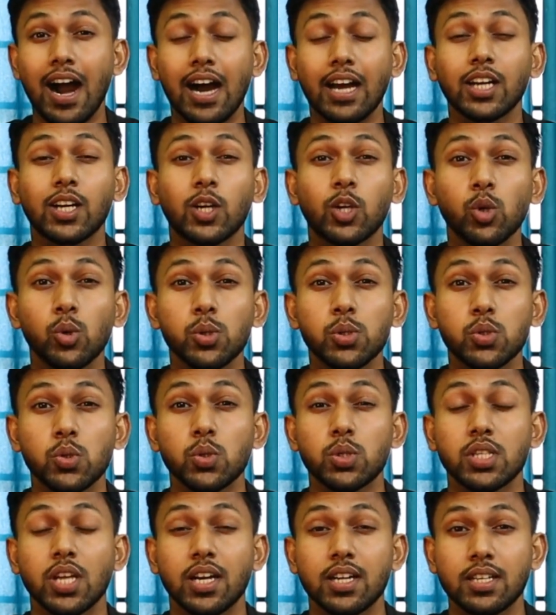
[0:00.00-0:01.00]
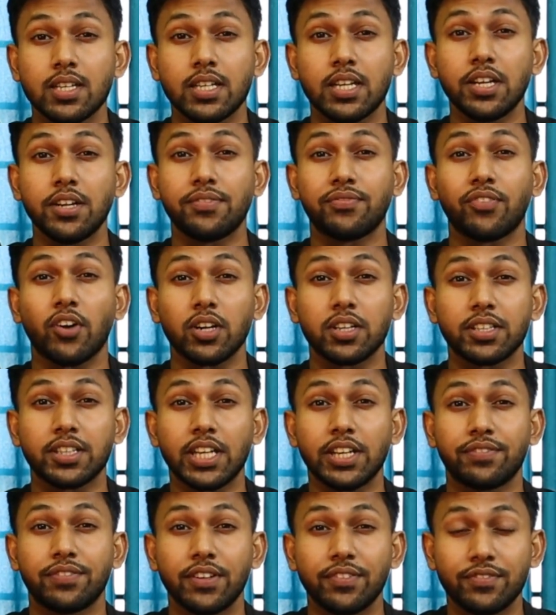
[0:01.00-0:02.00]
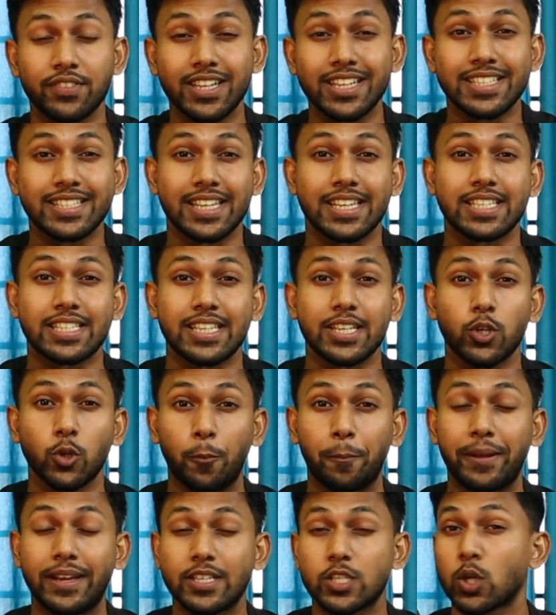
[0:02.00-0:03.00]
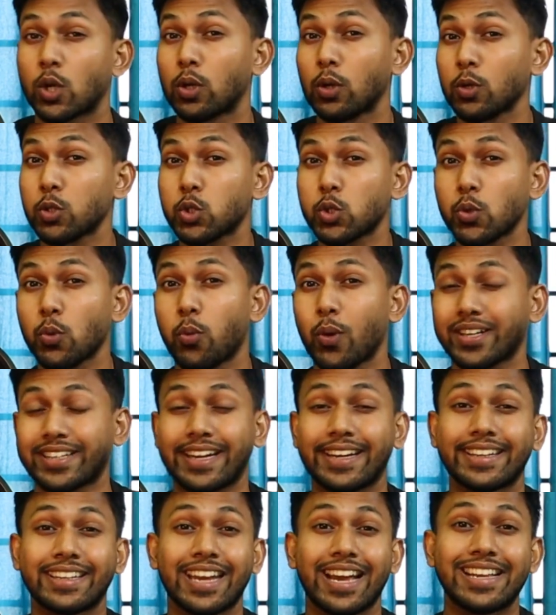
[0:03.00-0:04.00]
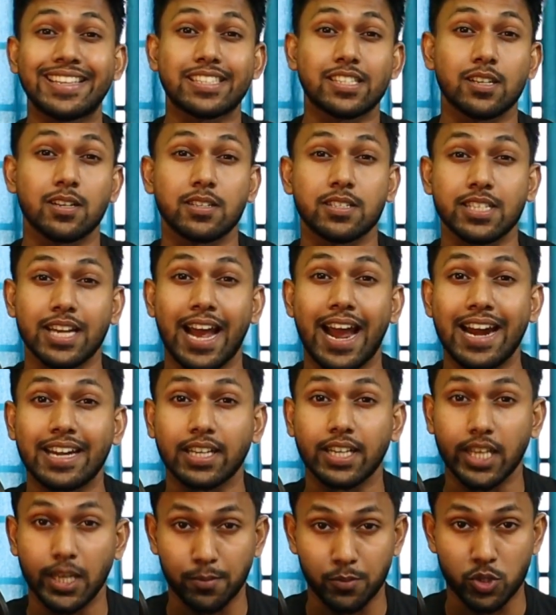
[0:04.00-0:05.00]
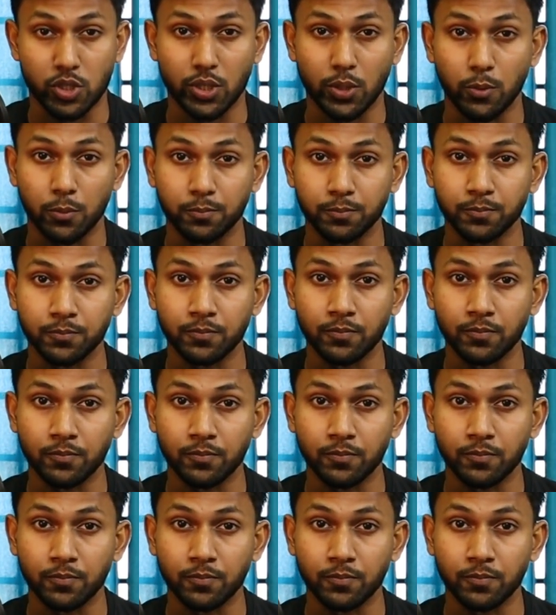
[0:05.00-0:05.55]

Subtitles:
are close to 30, 40, 50, 60 rupees, close to what headline search ad gives you.